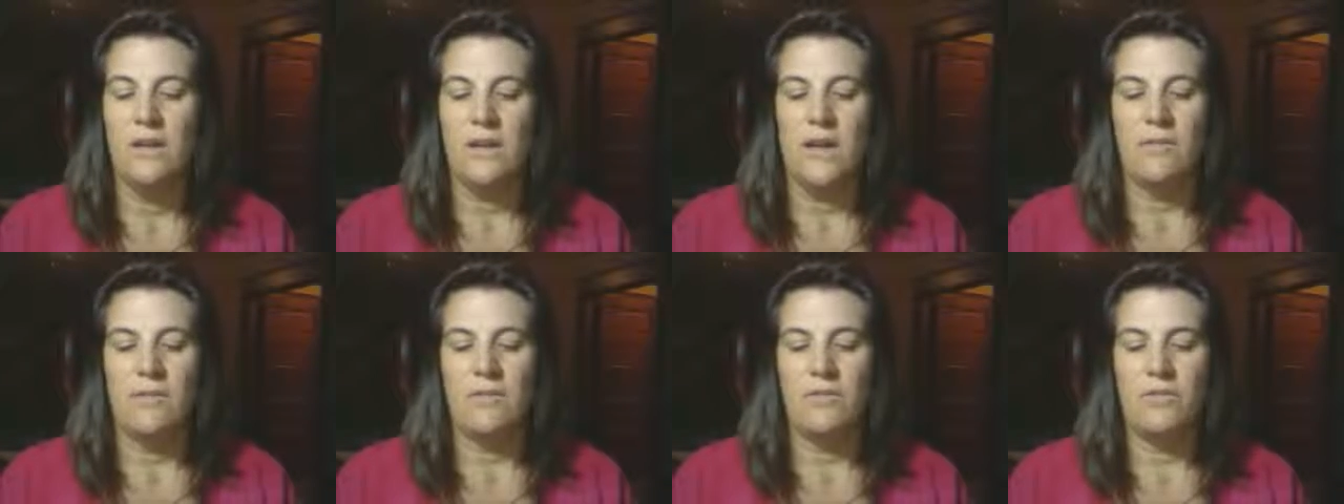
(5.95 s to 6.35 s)

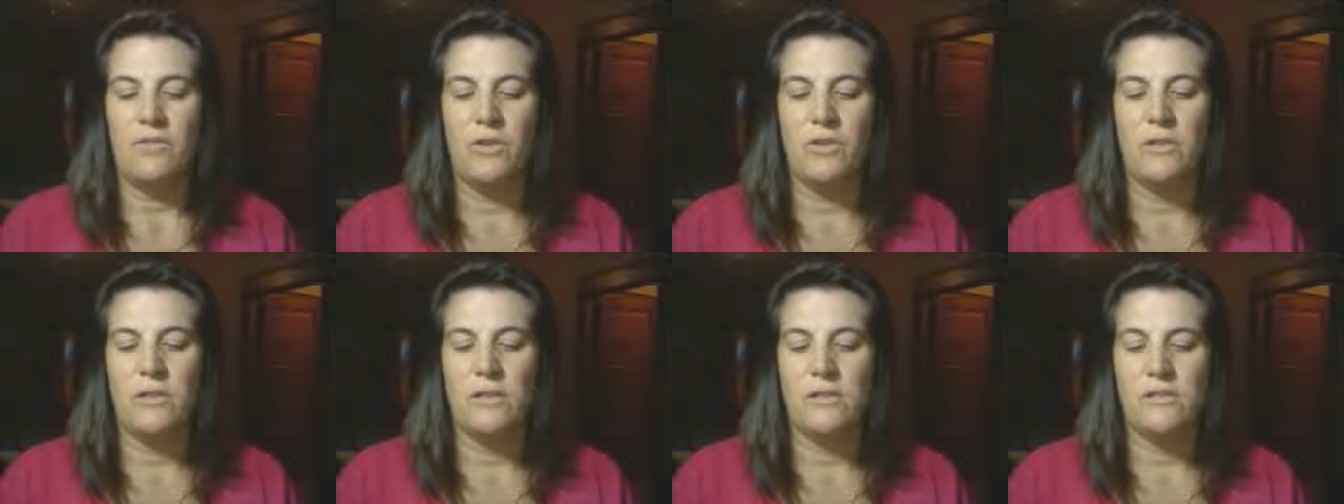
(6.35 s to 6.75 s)
Have a
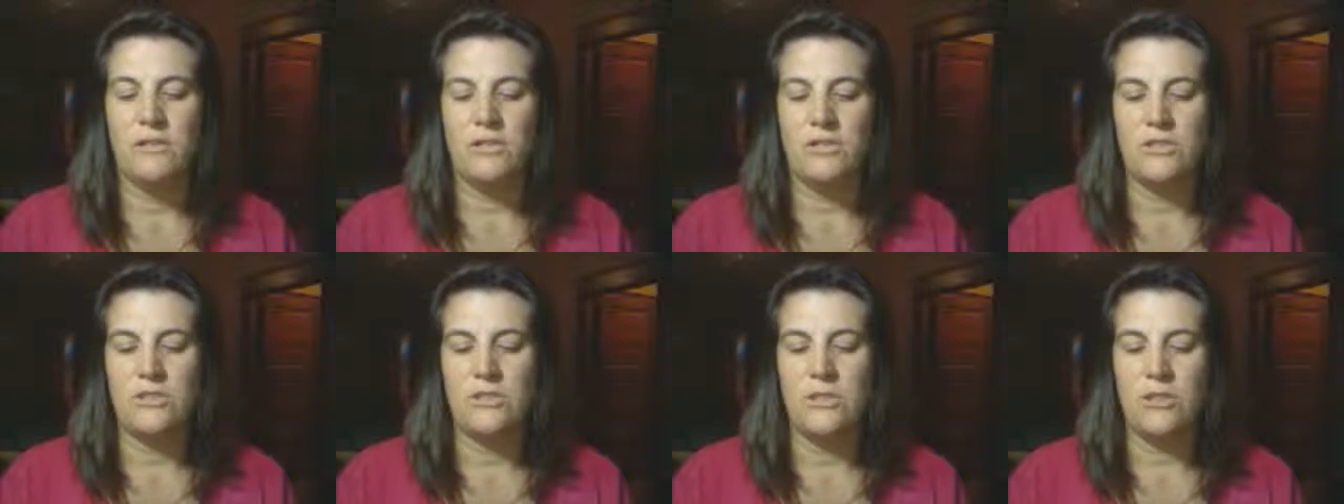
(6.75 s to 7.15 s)
few things
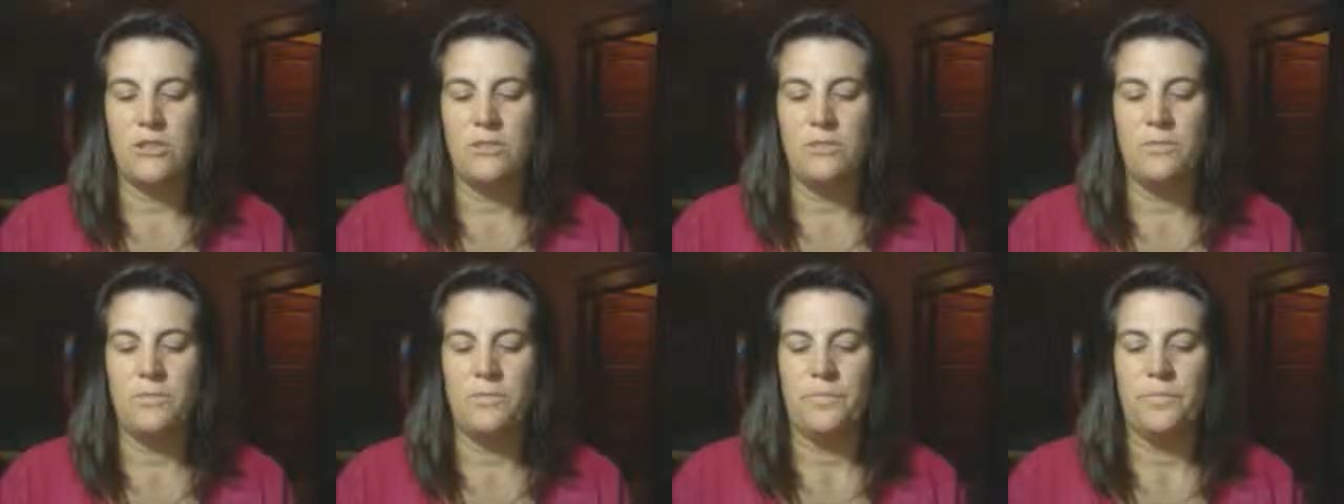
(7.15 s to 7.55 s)
to
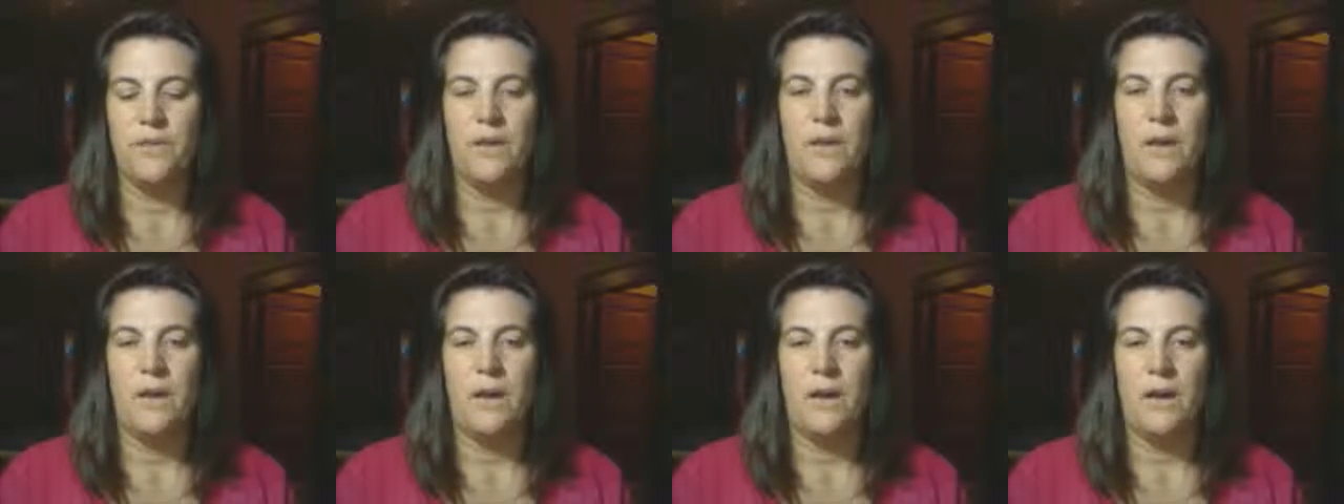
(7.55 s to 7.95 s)
show.
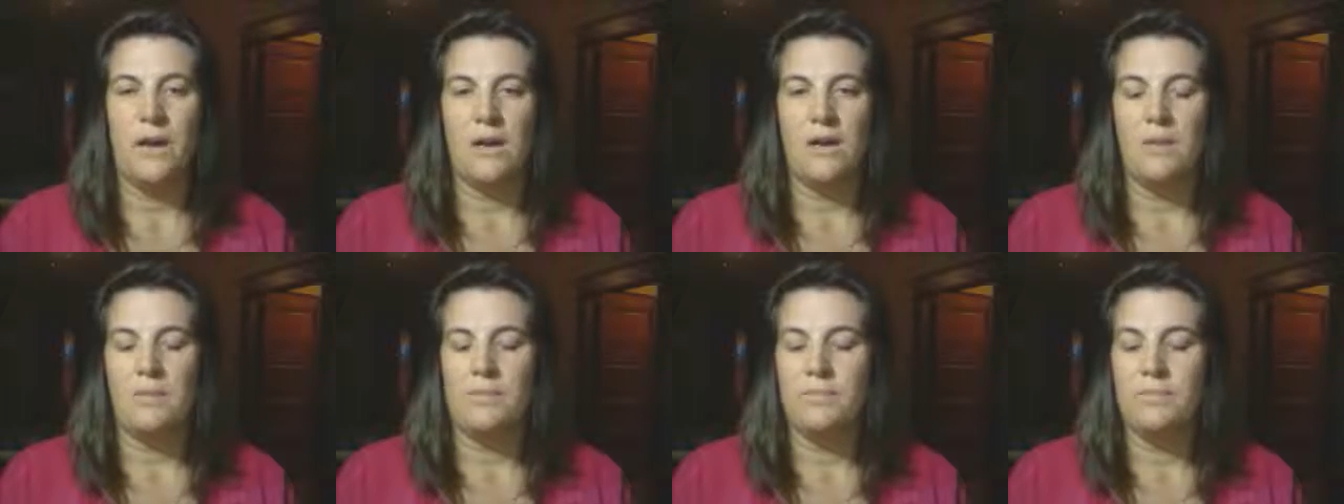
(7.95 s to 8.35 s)

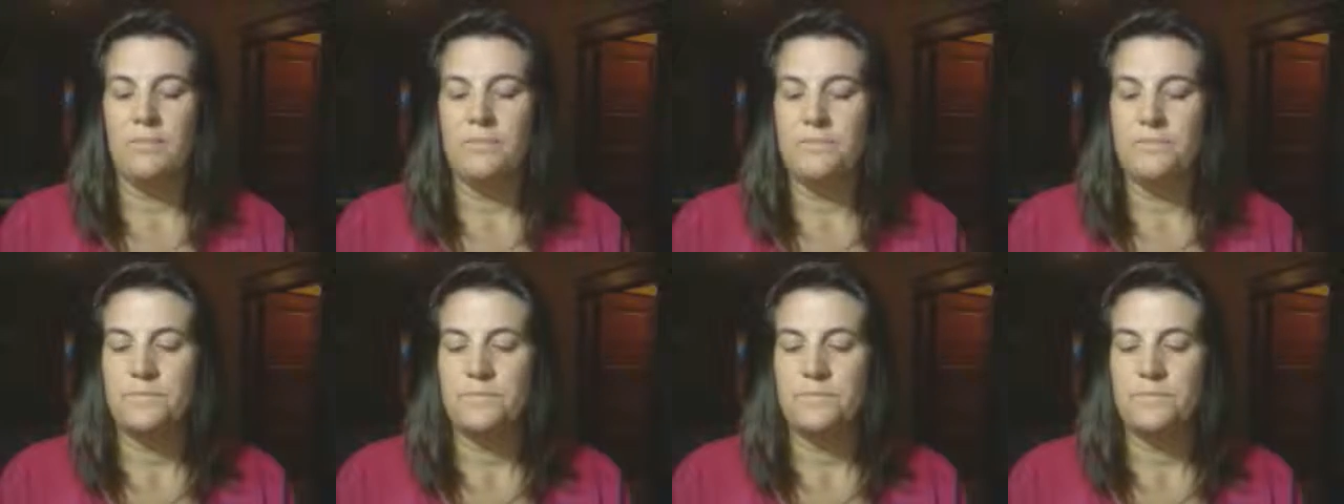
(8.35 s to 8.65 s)
I